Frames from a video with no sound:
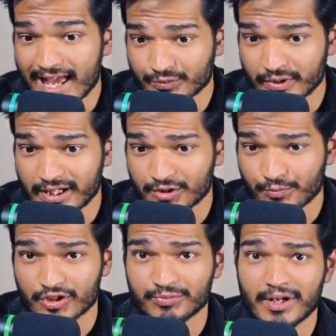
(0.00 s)
as quickly as
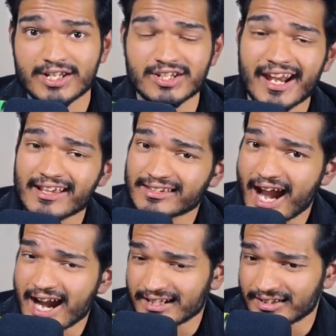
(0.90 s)
possible, and China is
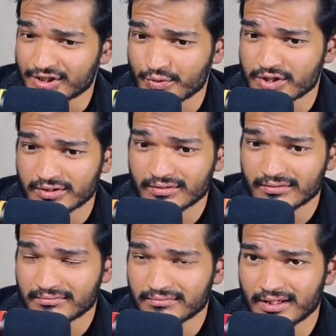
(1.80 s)
handling the situation
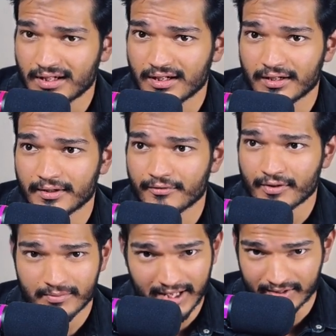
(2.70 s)

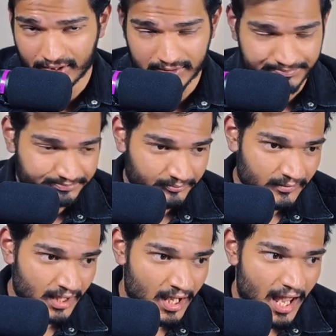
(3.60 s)
from their side.
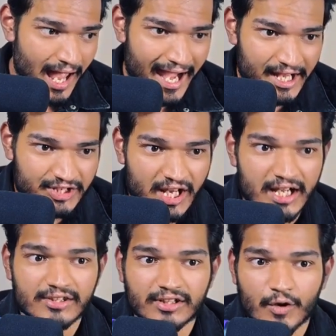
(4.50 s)
And
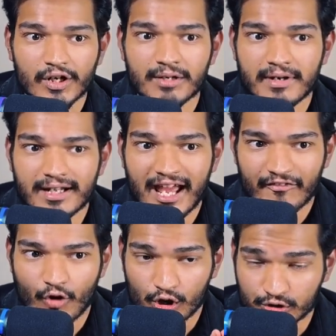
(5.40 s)
Chinese government
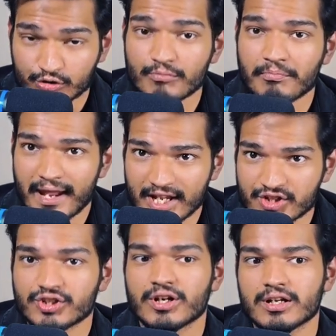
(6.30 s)
have also
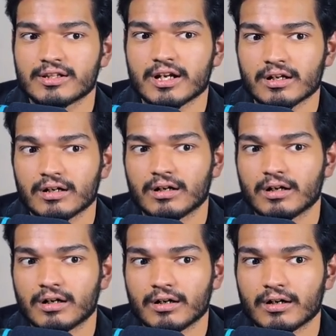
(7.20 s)
mentioned that
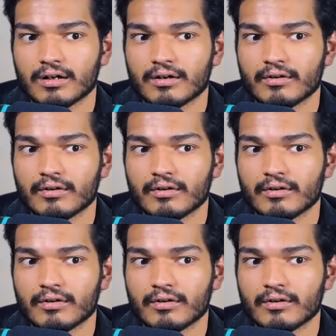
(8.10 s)
all